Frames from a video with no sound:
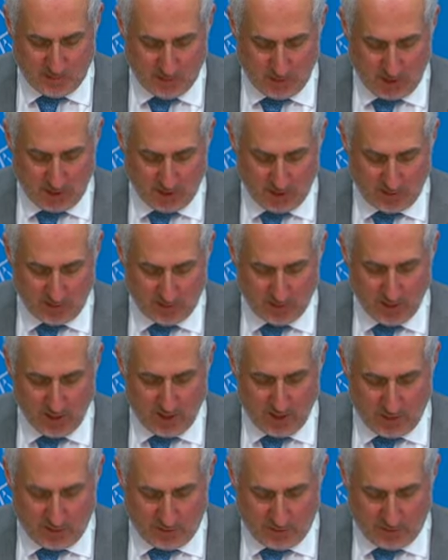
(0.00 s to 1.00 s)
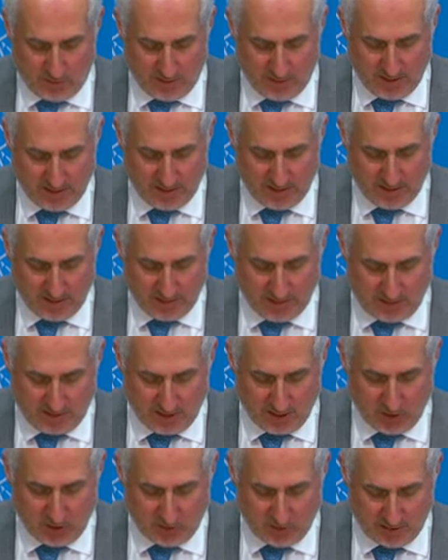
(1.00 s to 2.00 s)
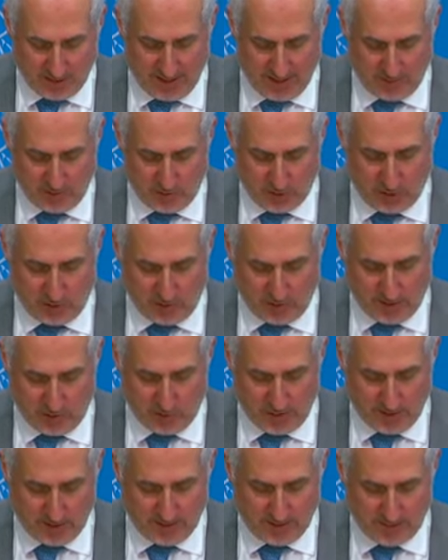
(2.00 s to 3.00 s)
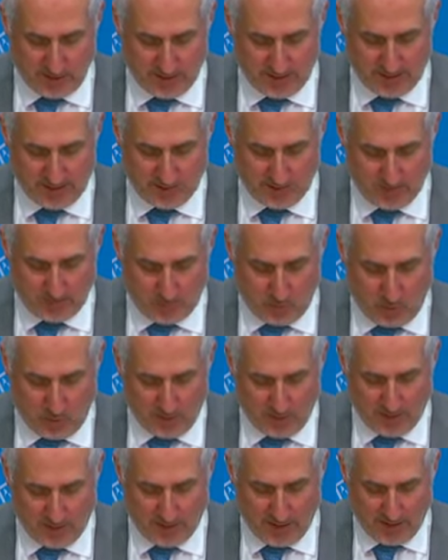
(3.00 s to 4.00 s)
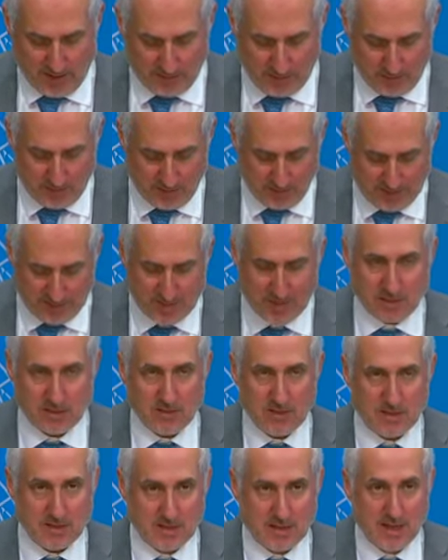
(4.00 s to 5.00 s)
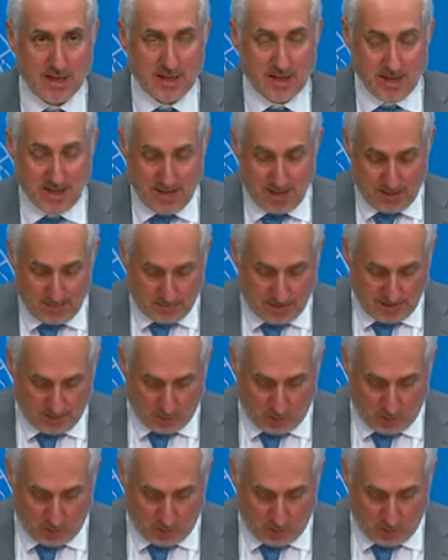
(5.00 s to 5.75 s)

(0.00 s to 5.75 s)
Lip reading: dwellers could face an additional temperature increase of at least 0.5 degrees Celsius by